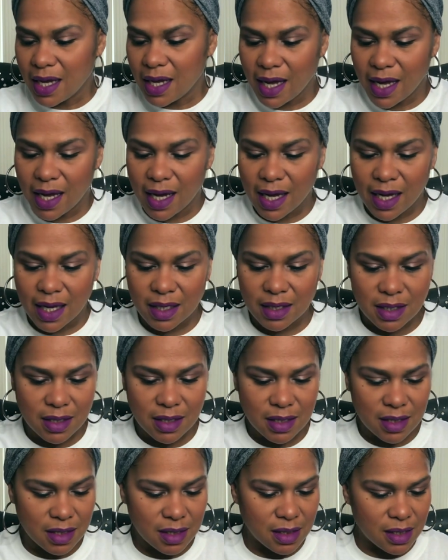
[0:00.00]
and
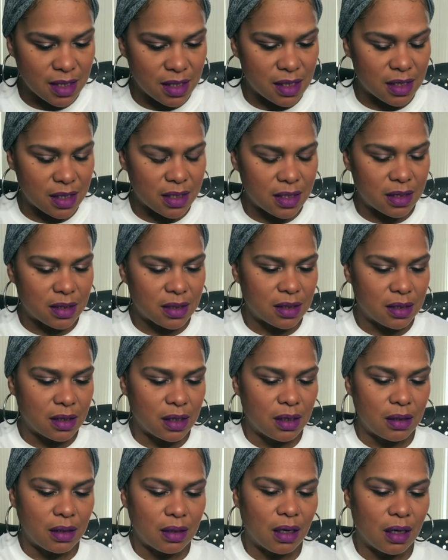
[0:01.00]
this is
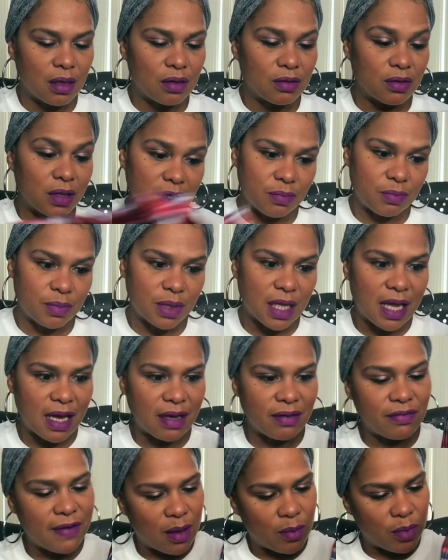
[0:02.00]
a red
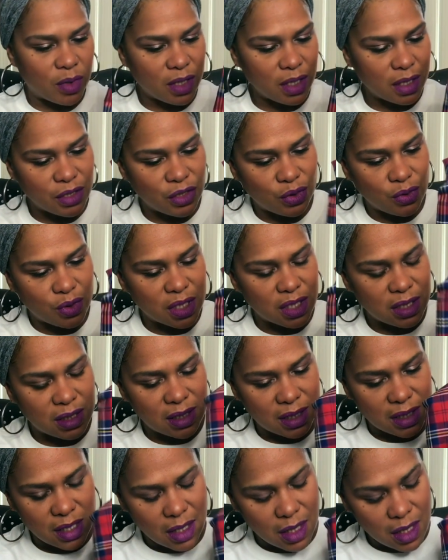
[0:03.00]
plaid fabric. As you can
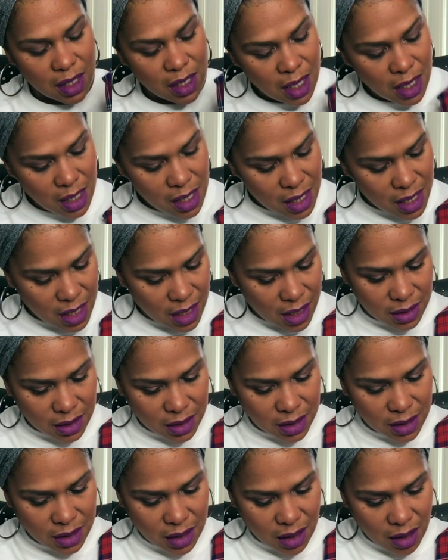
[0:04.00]
see,
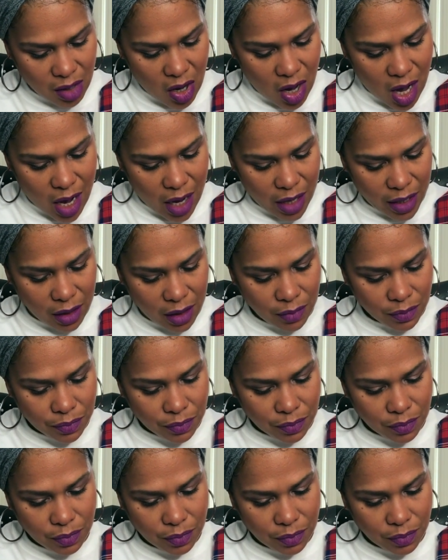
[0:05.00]
it's cotton.